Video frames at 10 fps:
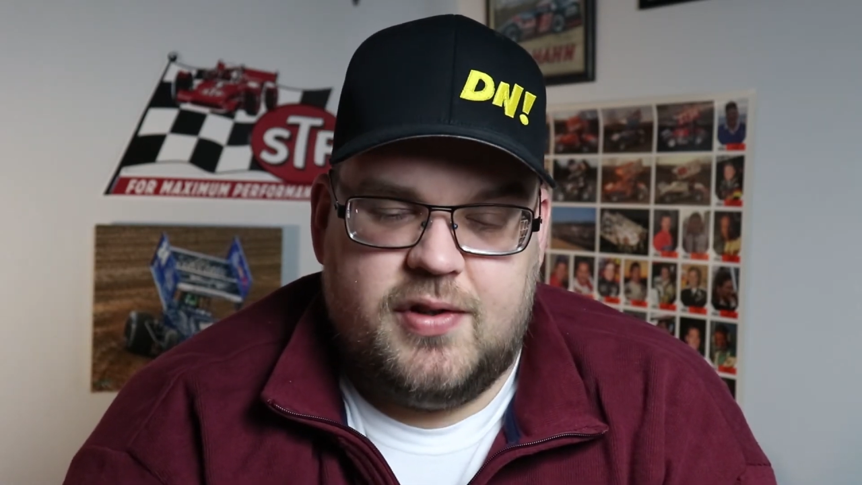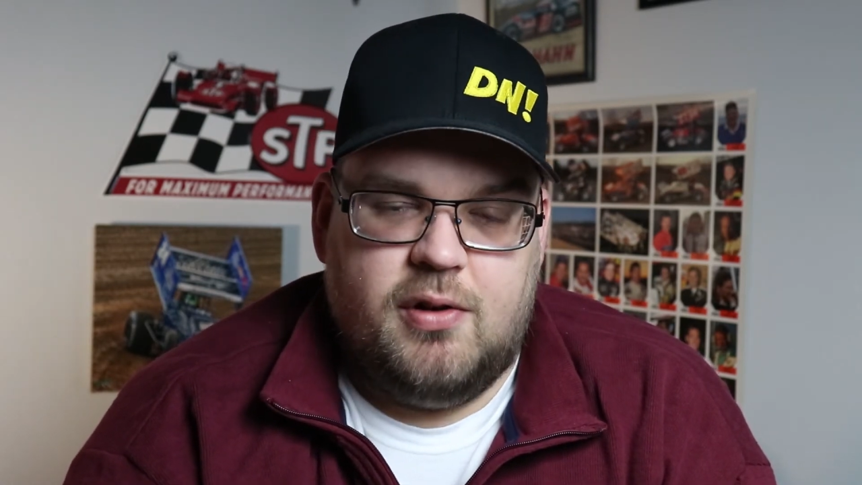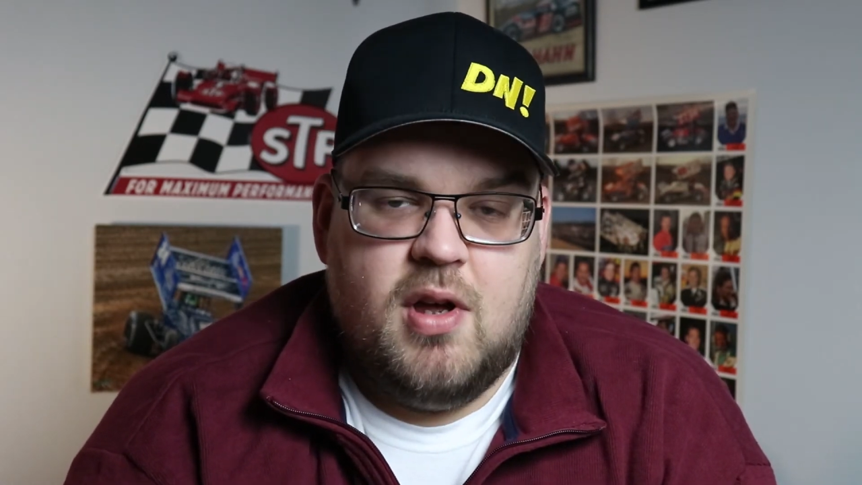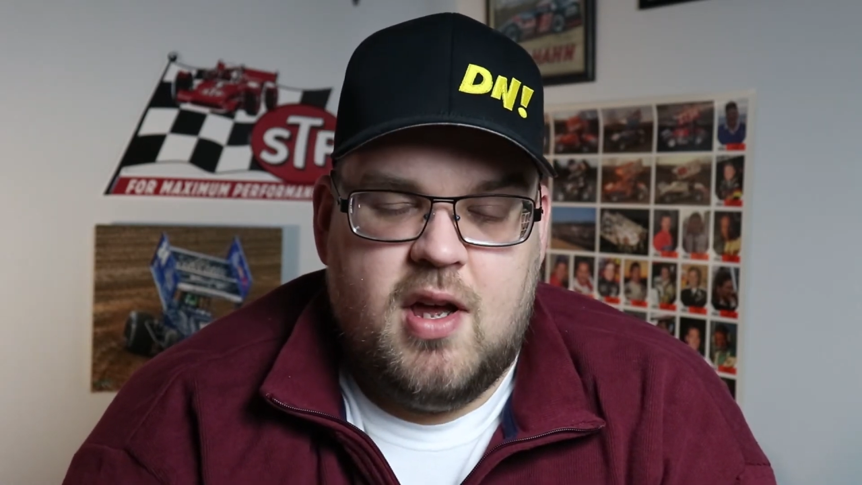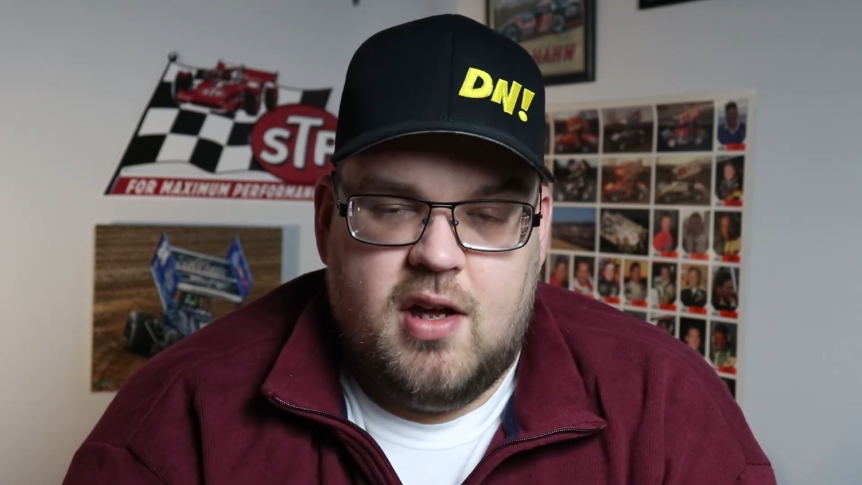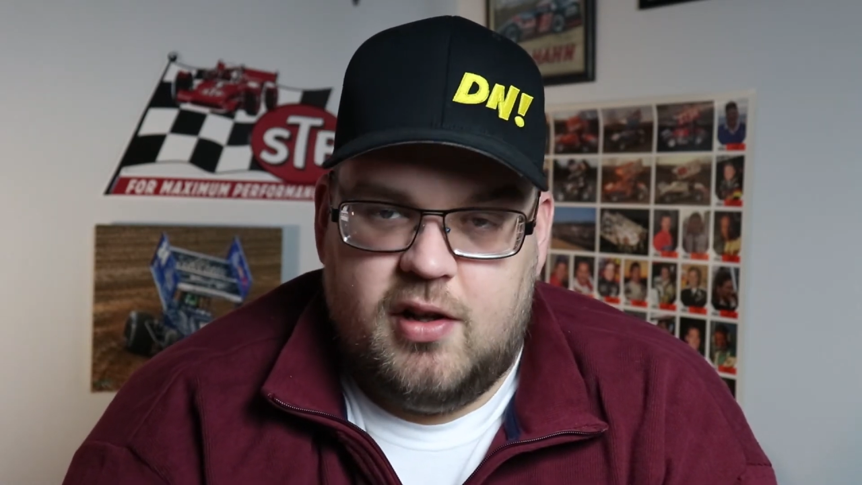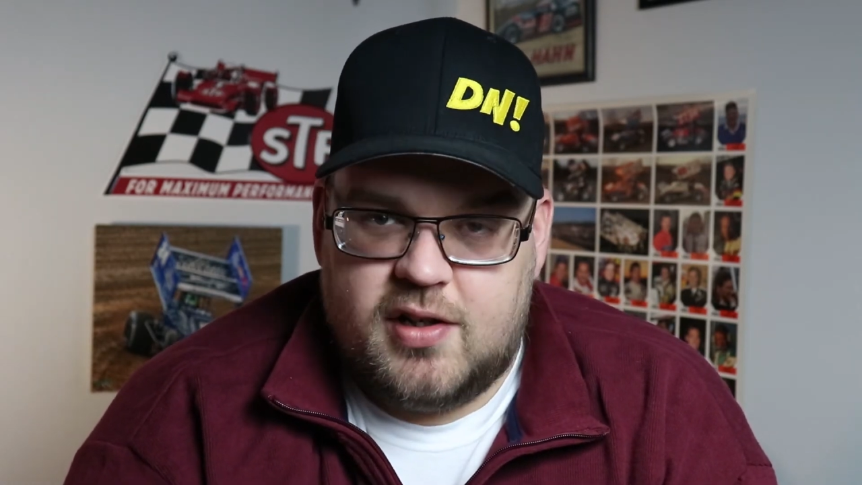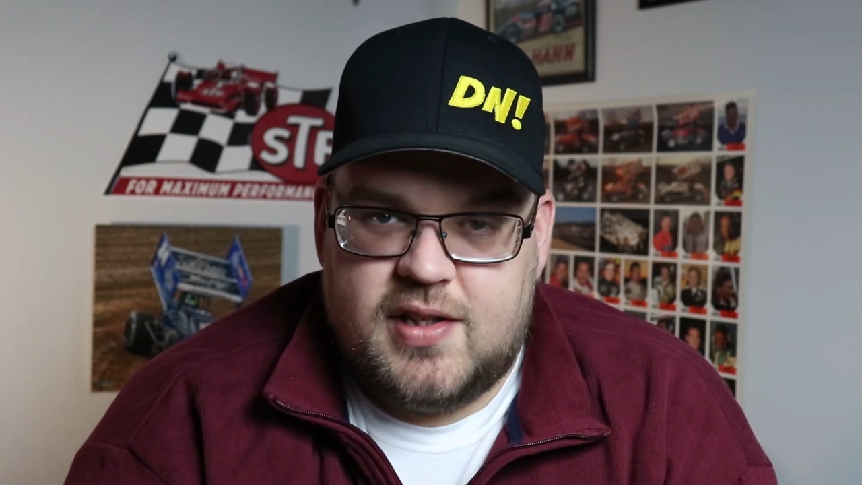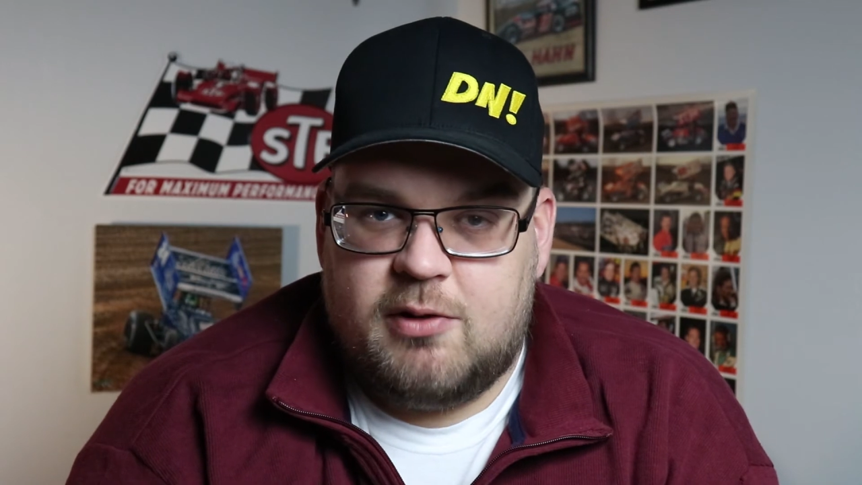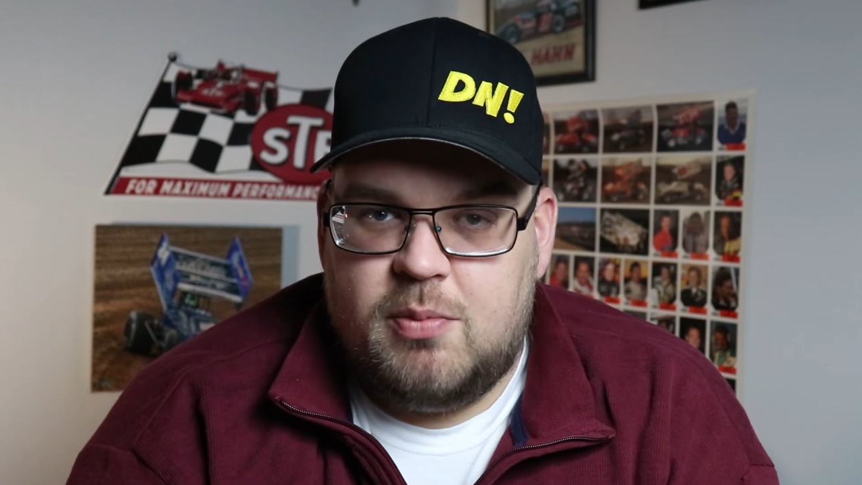So
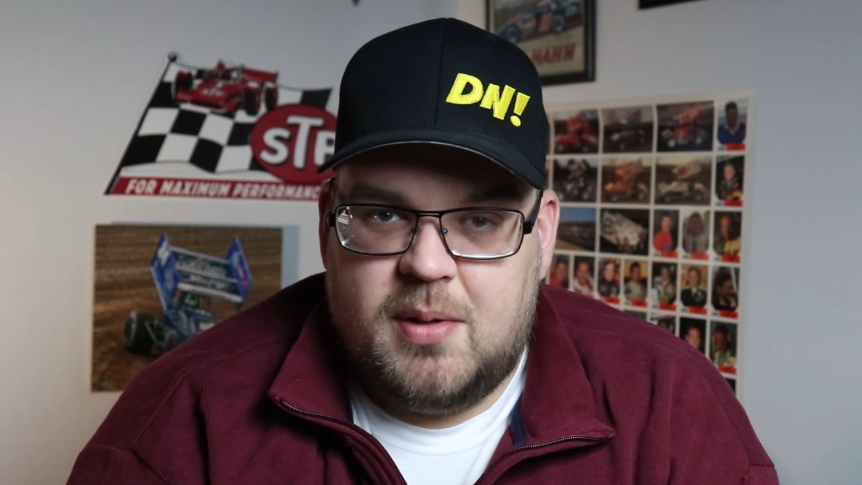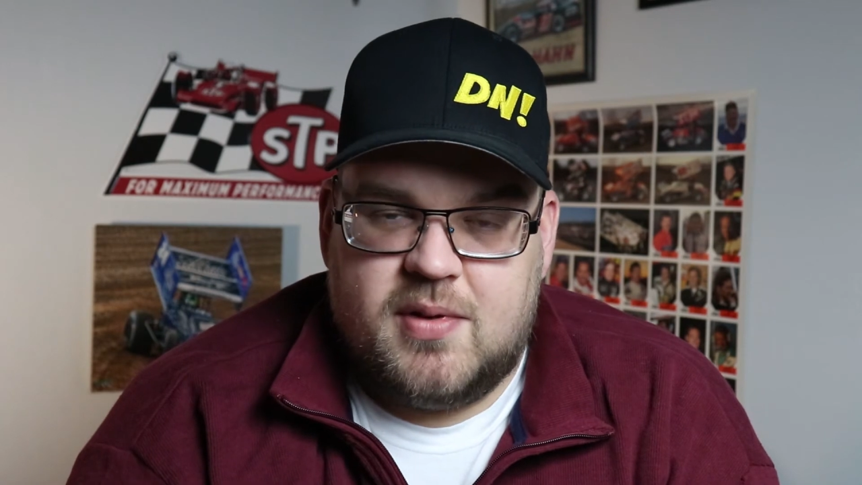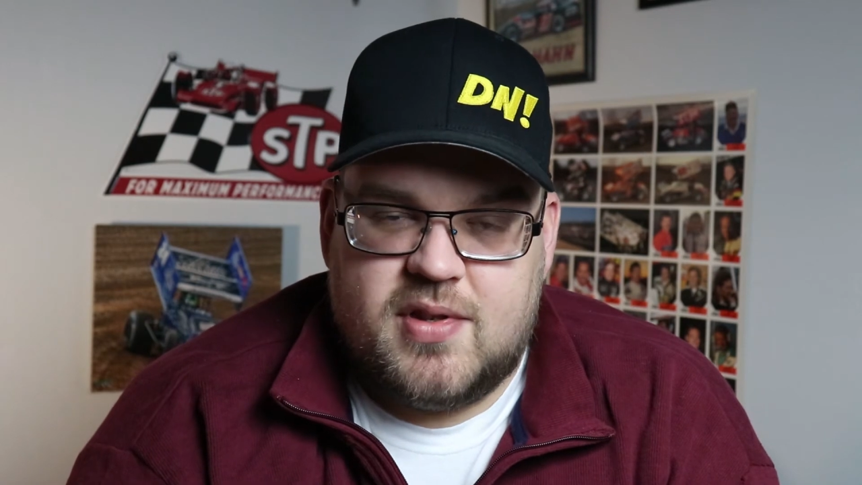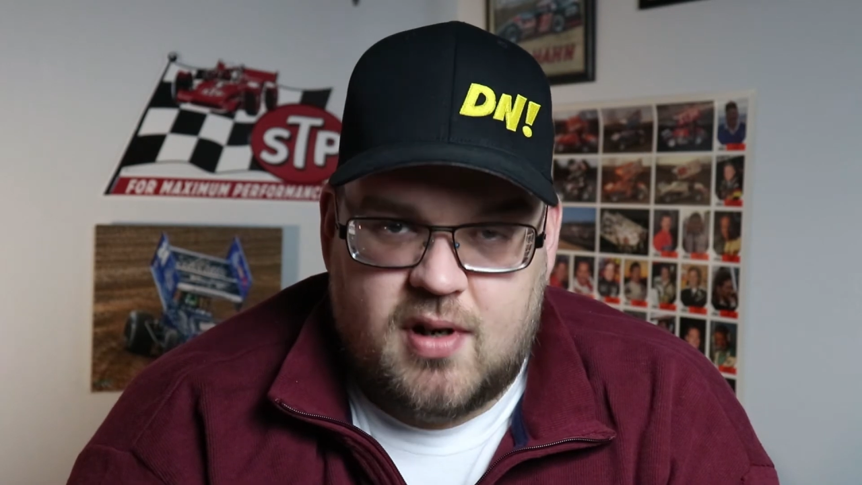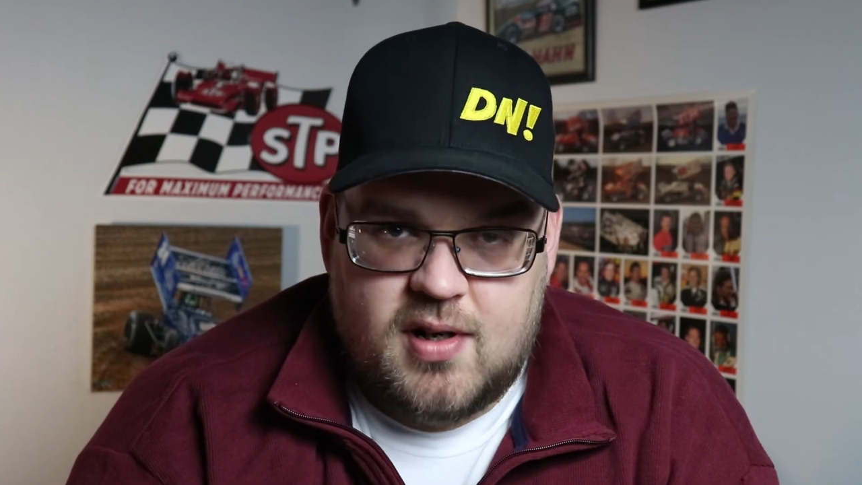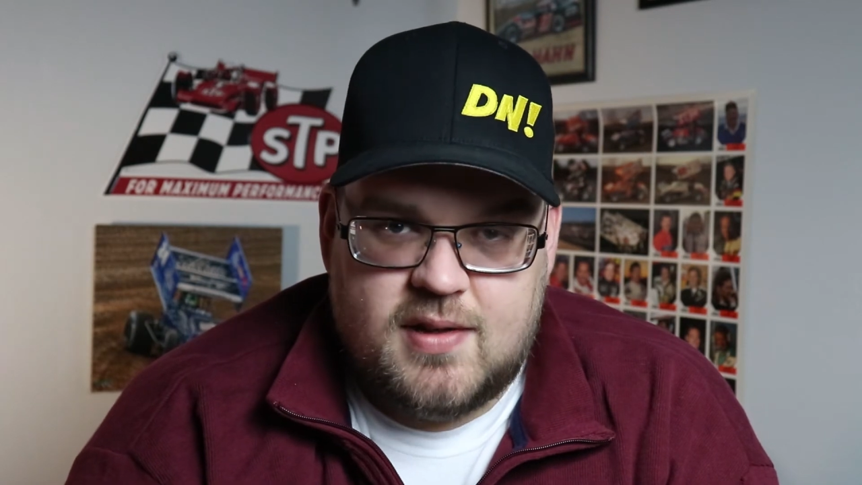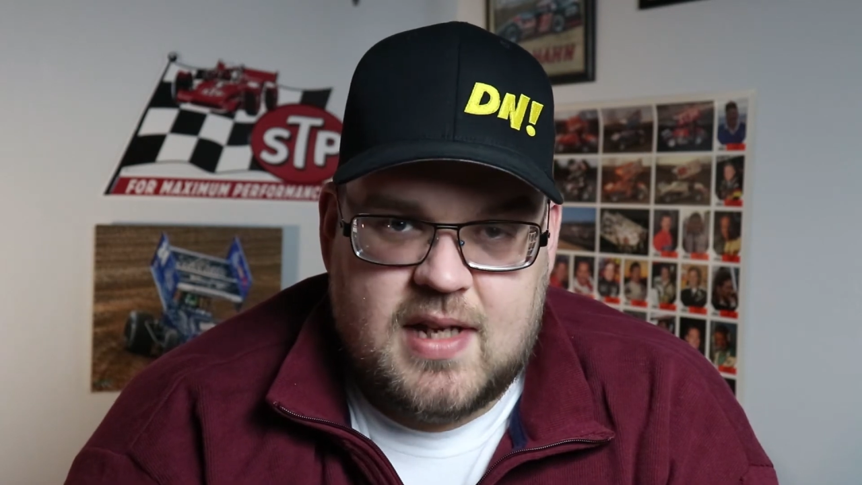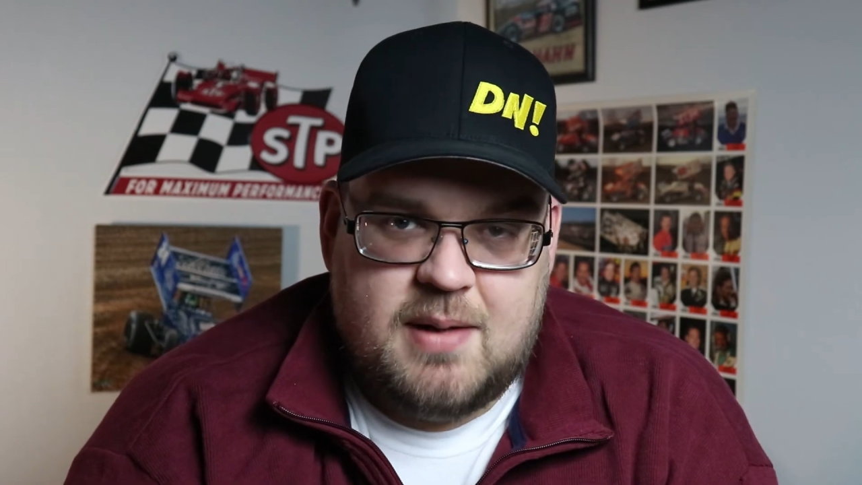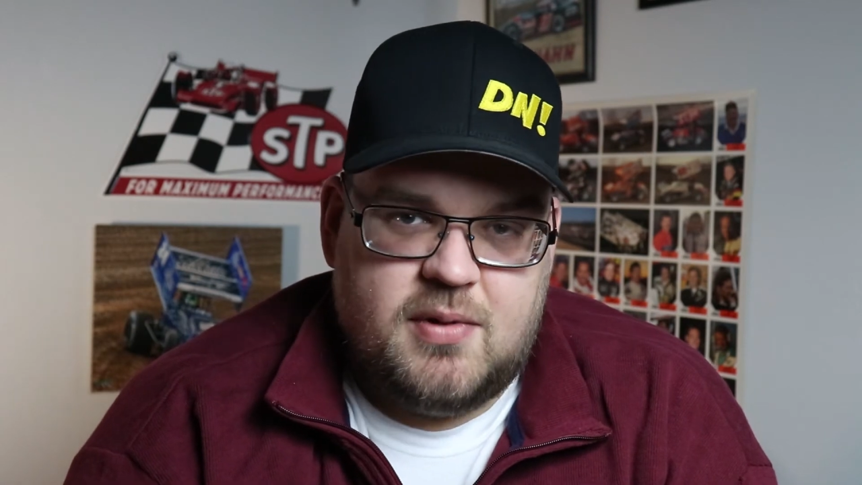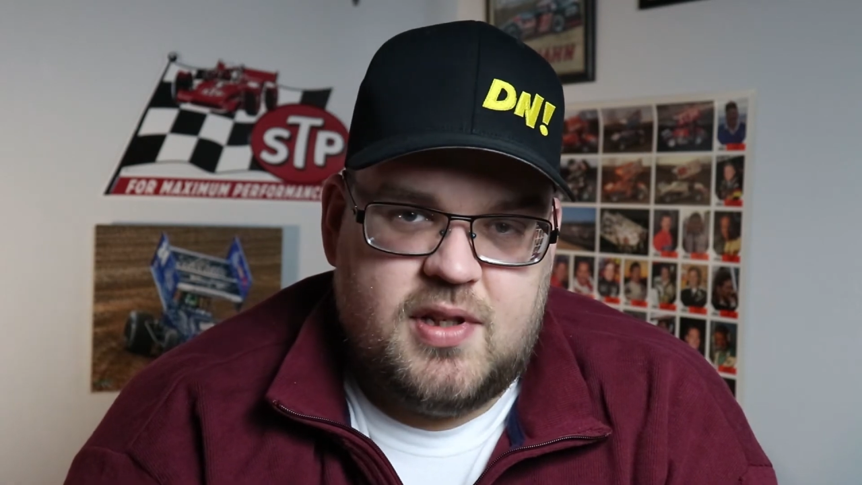looks like we'll be able to start on
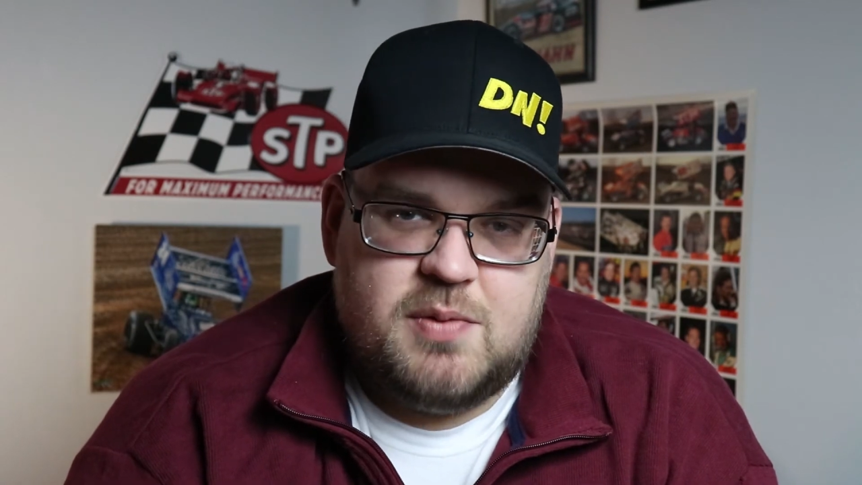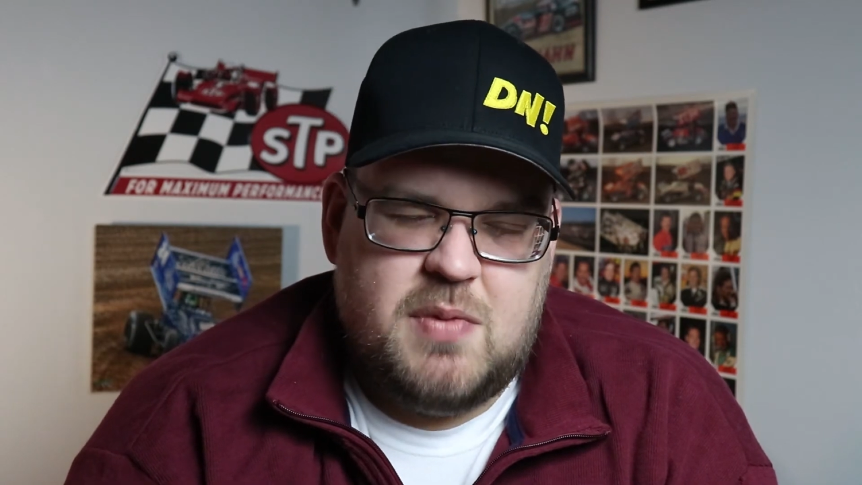time at least.